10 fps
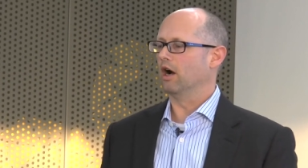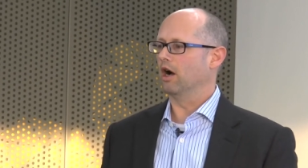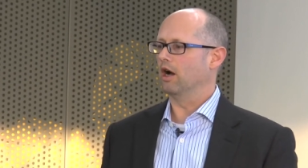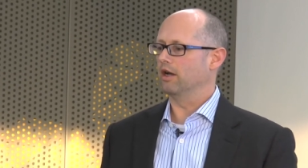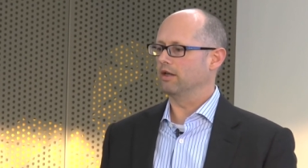a
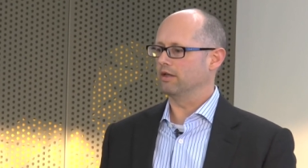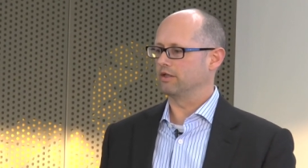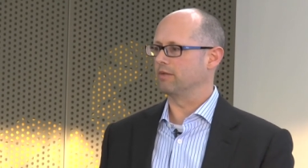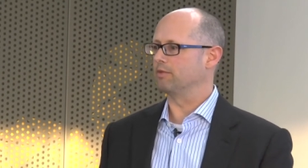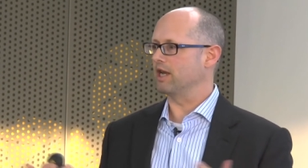uh,
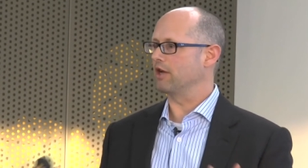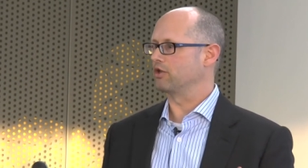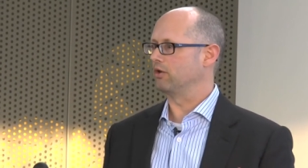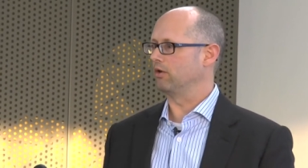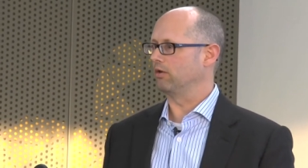
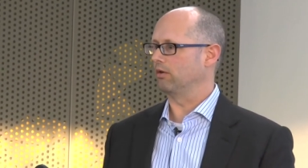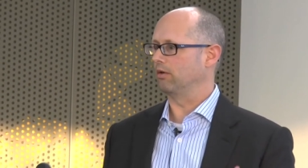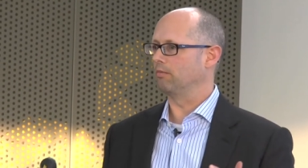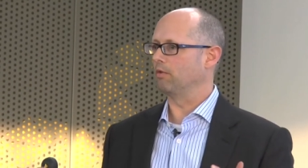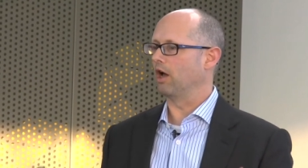
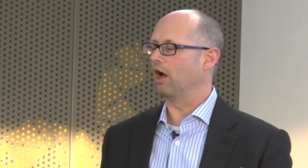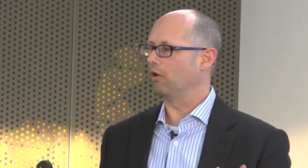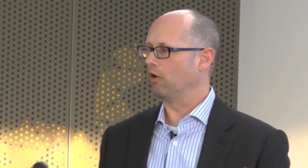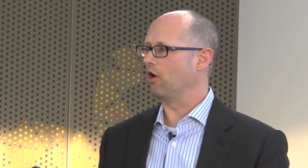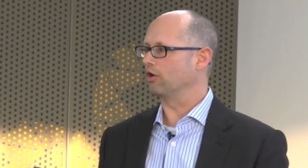substantial
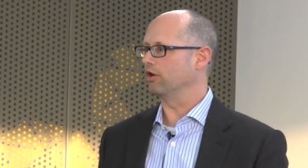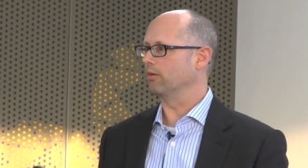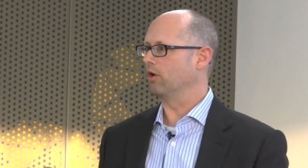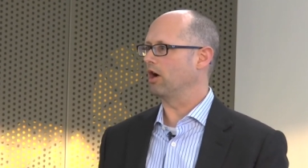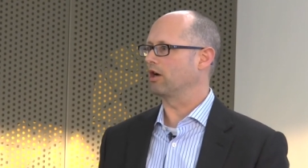uh,
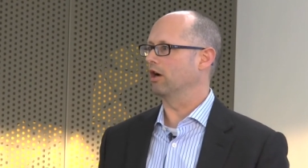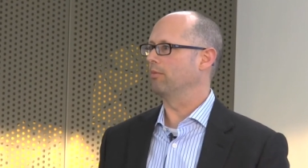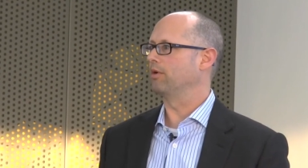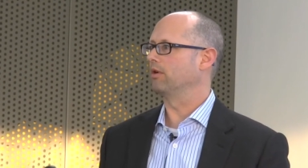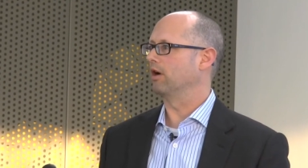long-term
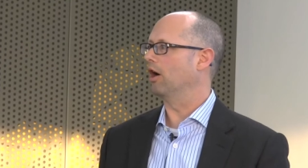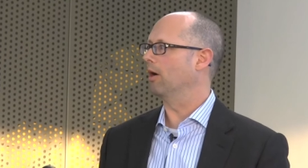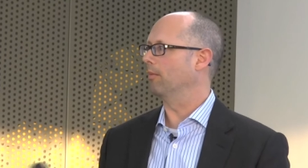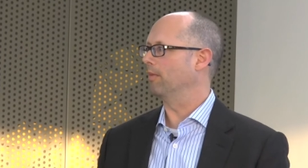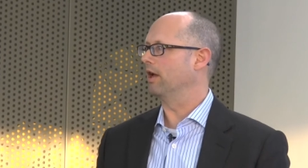lockup
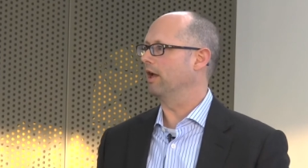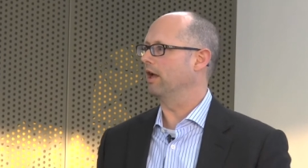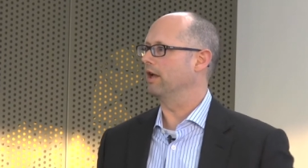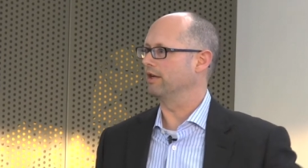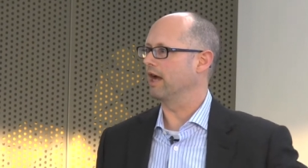um,
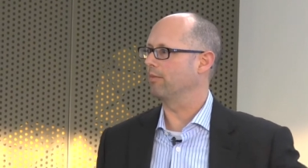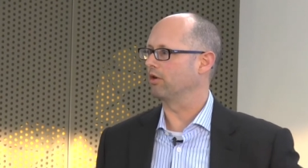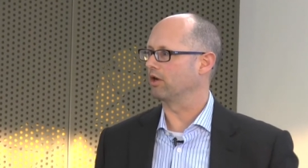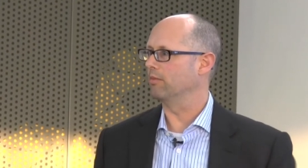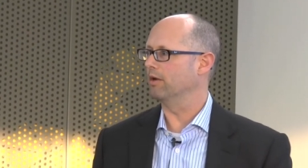and,
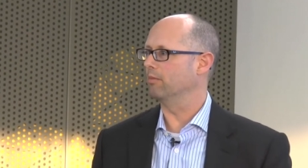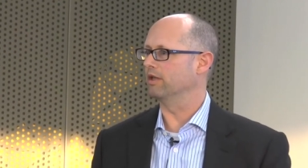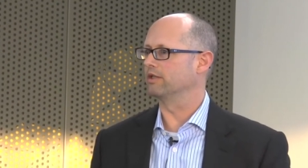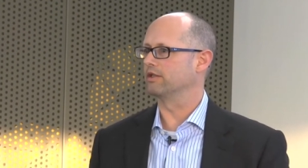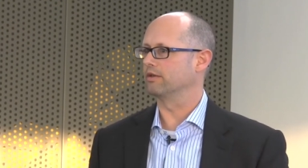capital
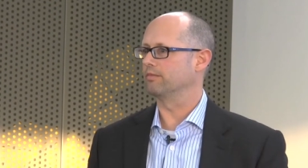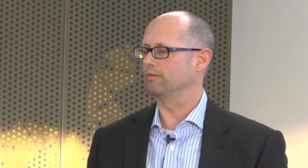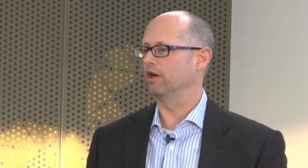commitments,